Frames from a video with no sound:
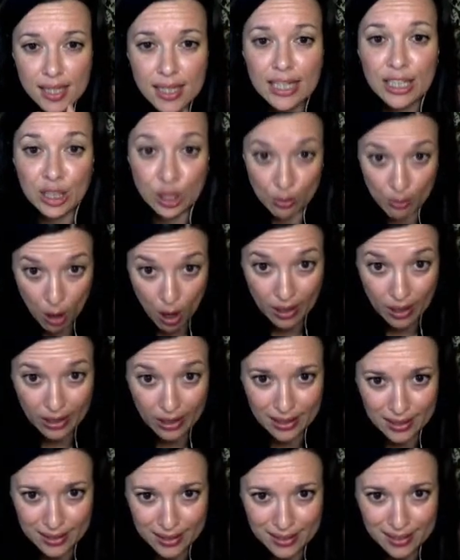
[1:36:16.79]
in your
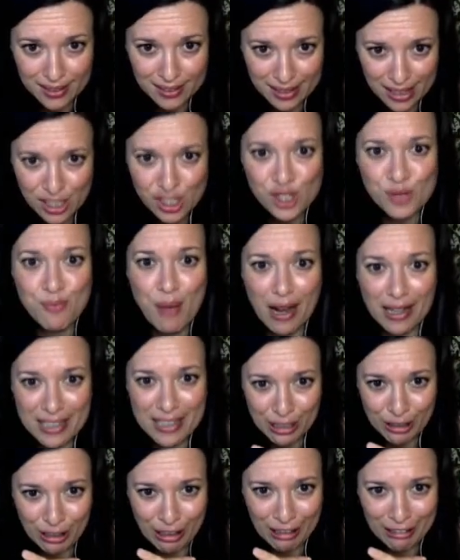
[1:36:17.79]
body. That's just
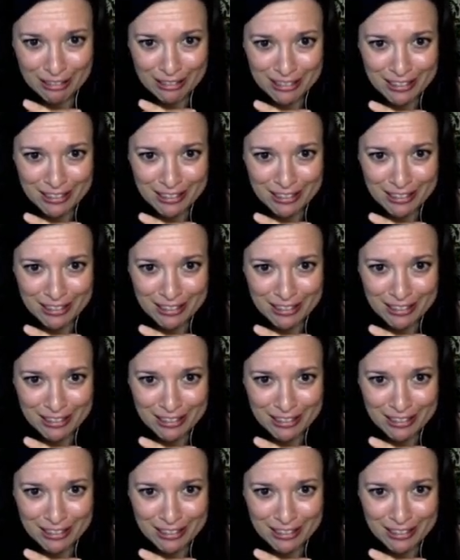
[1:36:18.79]
bacteria,